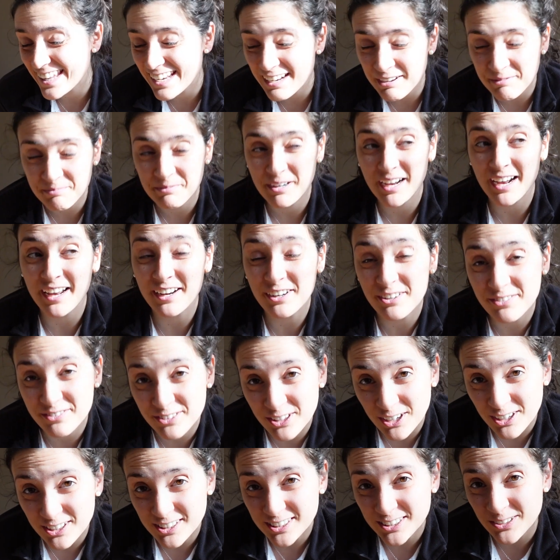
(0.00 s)
think I'm kind of
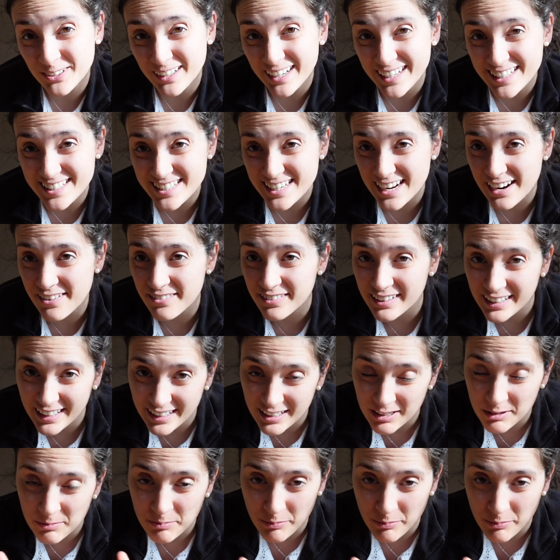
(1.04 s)
done, so let's have a little